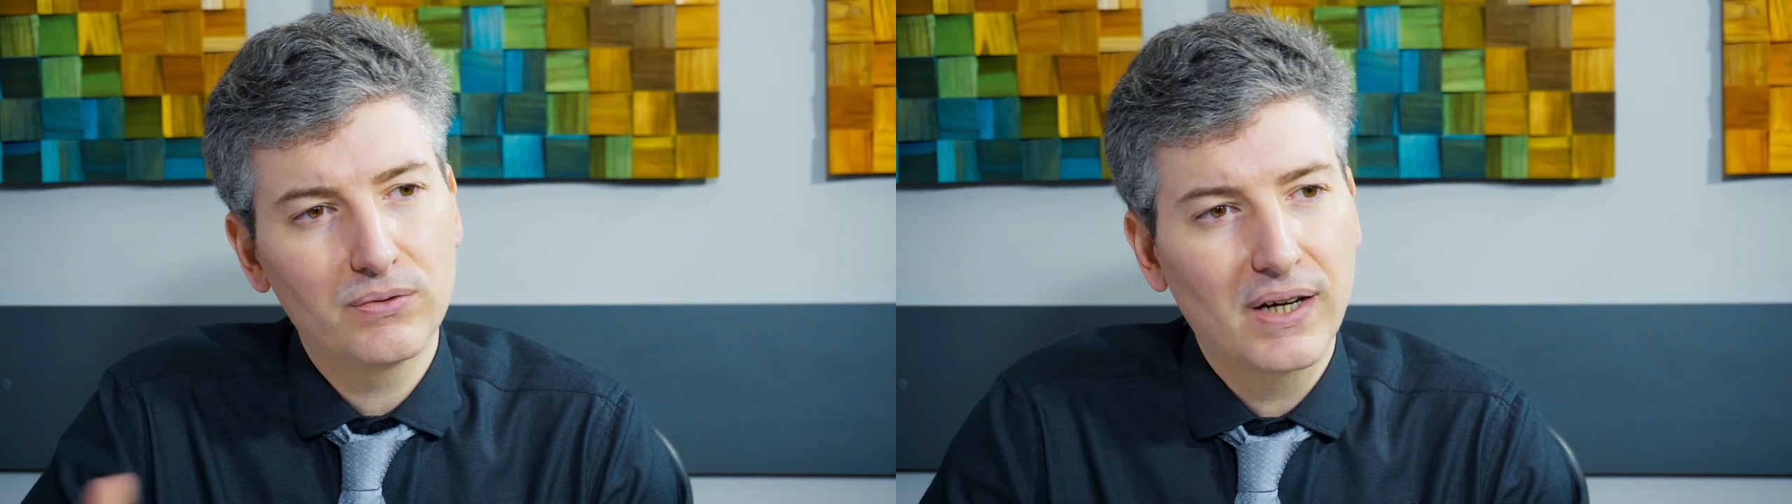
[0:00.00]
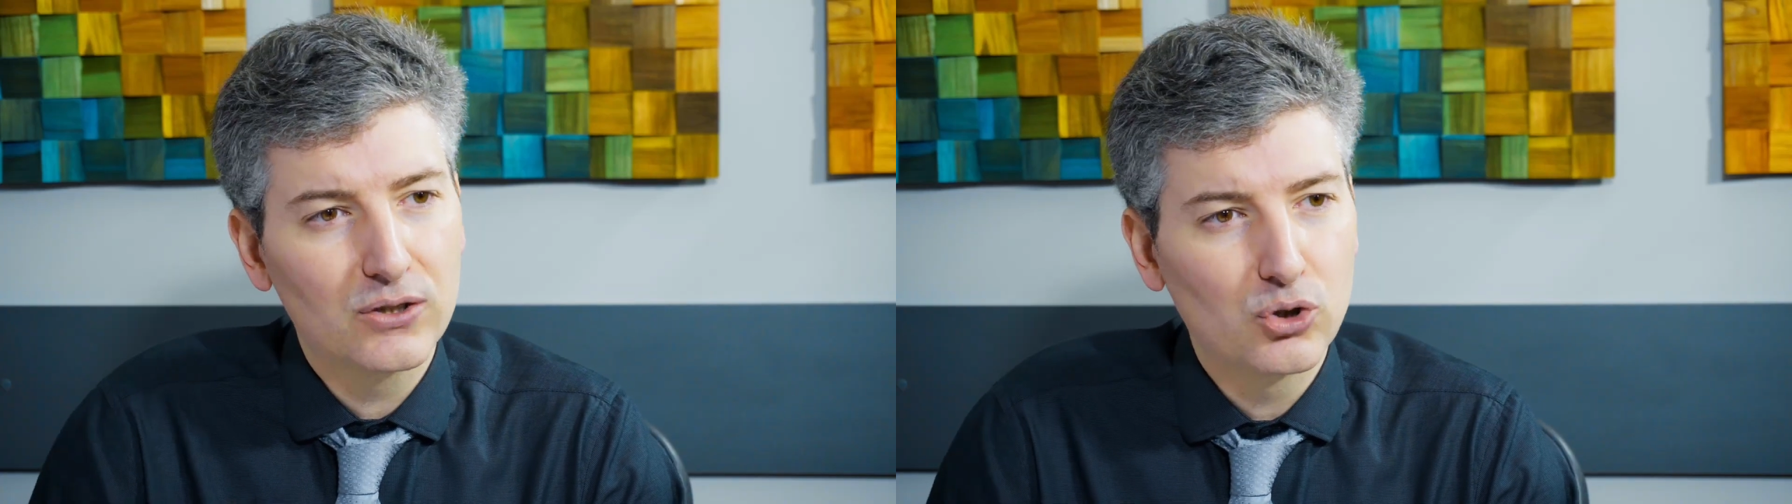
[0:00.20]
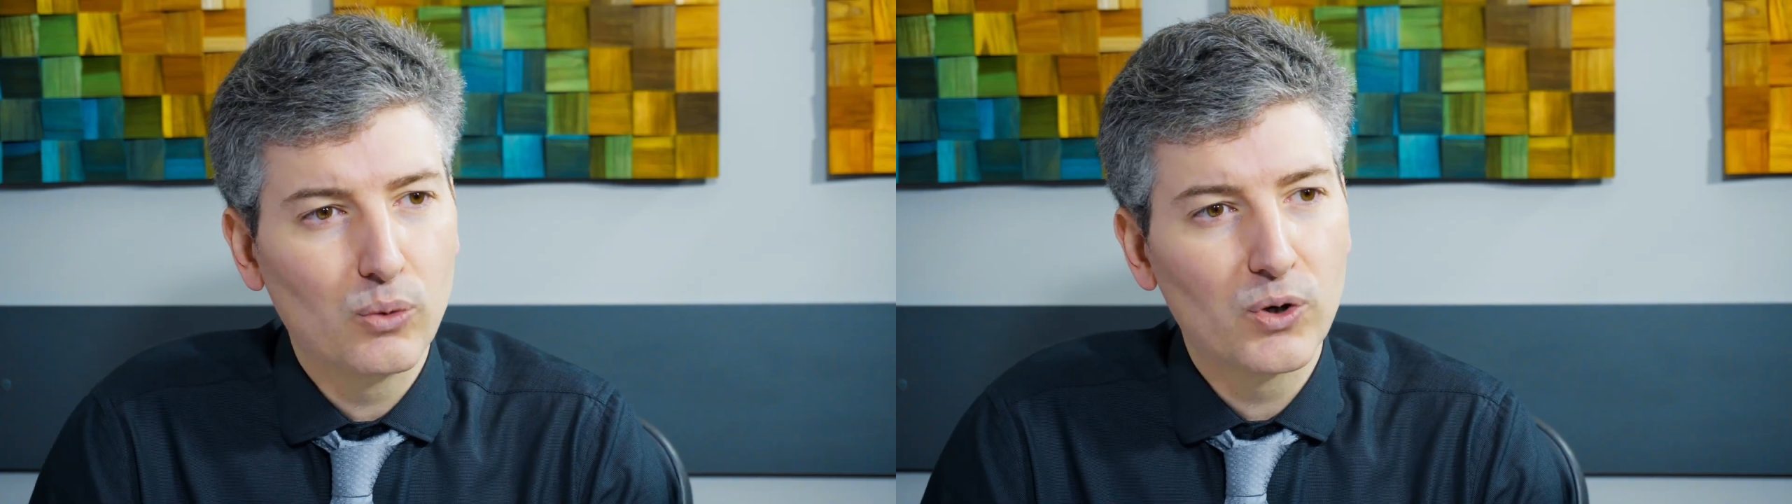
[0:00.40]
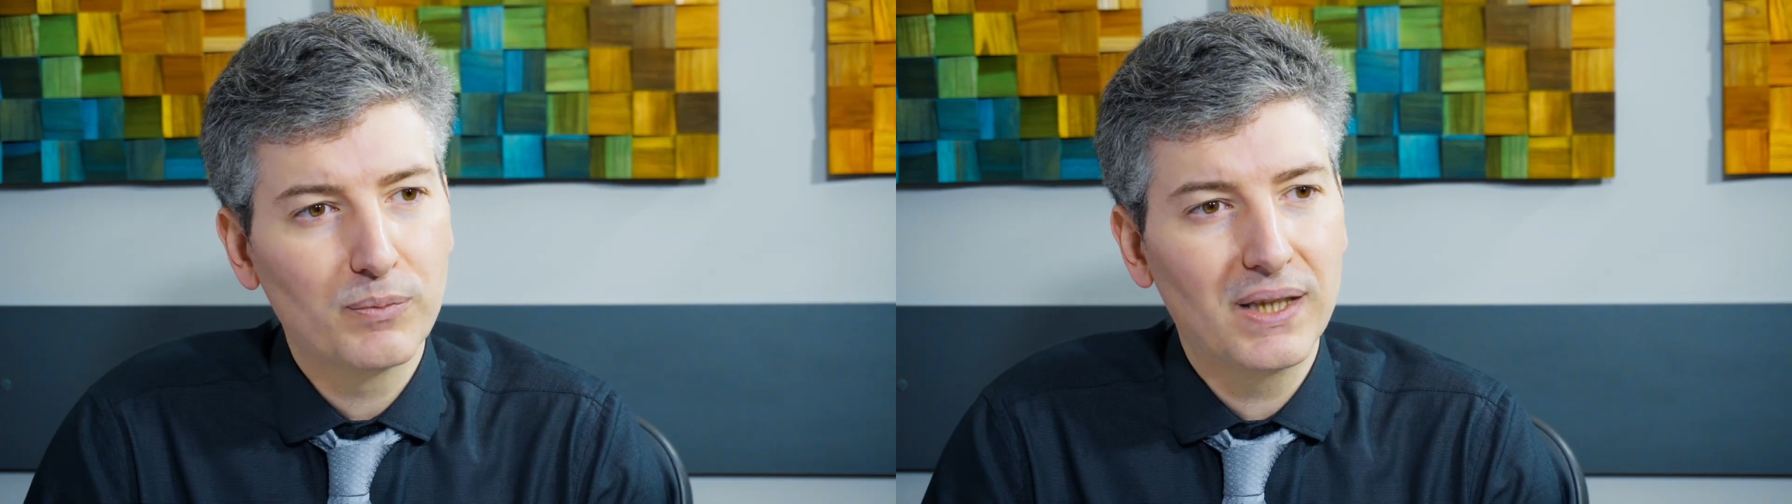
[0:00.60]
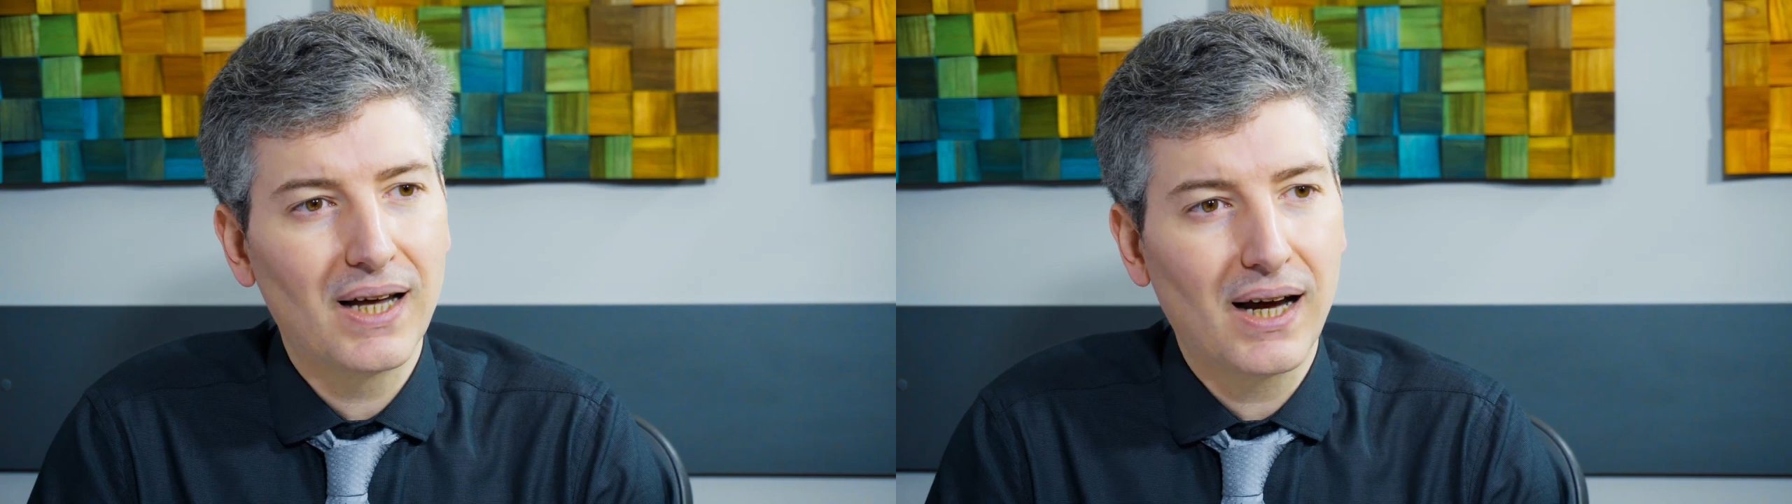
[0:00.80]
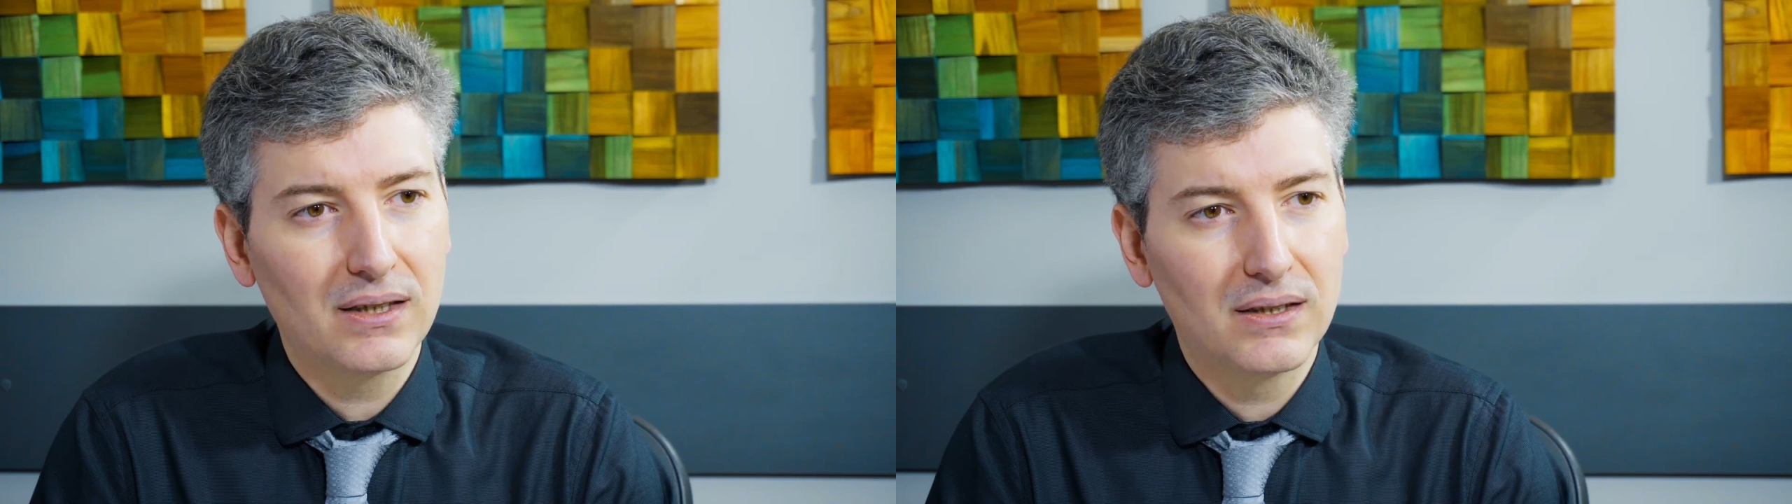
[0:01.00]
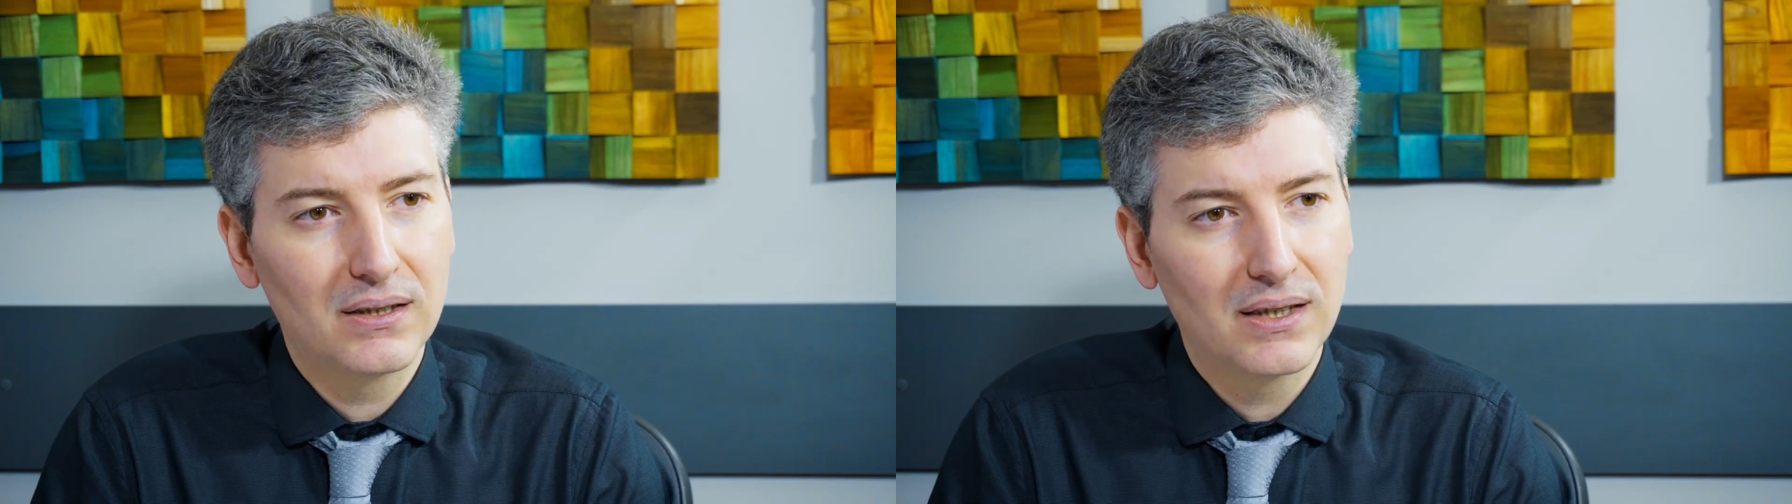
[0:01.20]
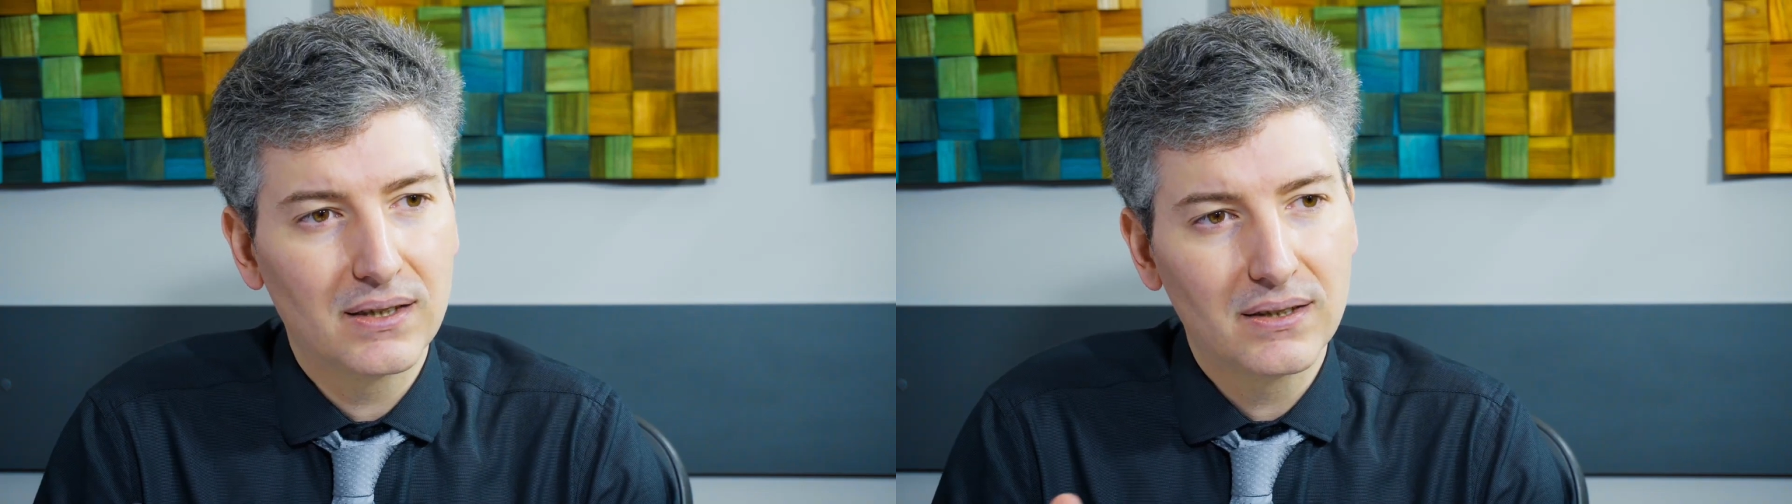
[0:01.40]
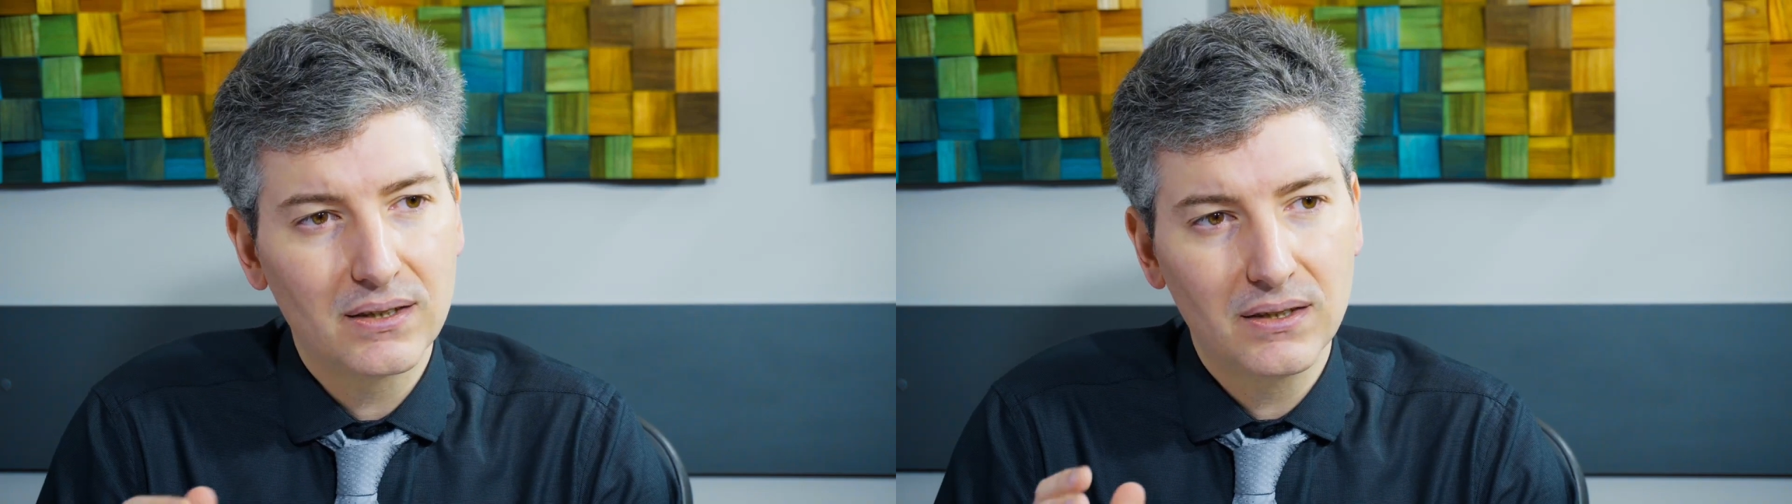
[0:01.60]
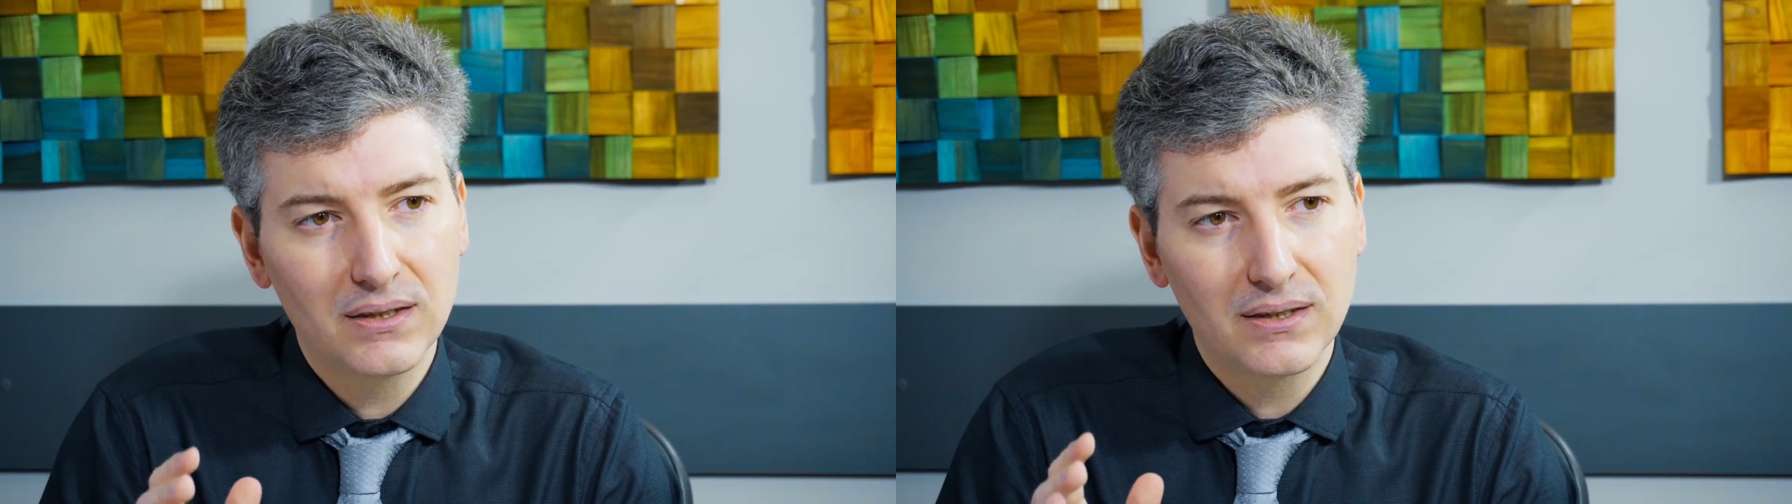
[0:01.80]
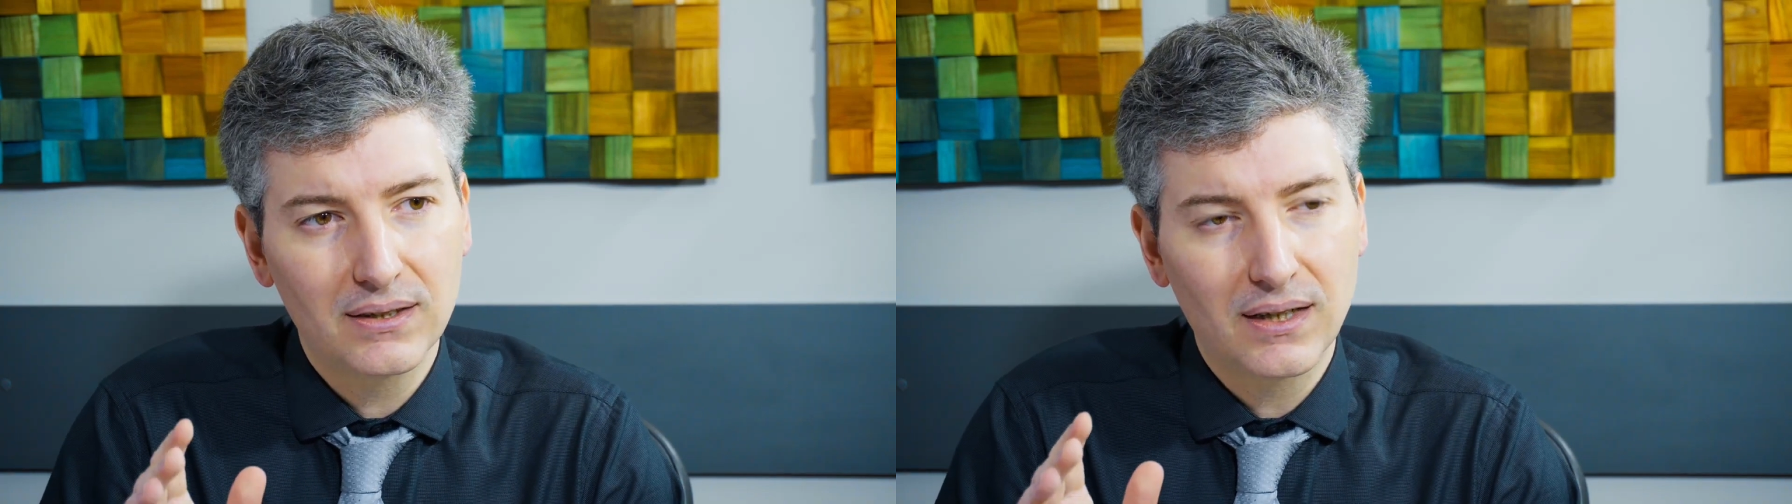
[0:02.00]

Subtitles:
association of various comorbidities,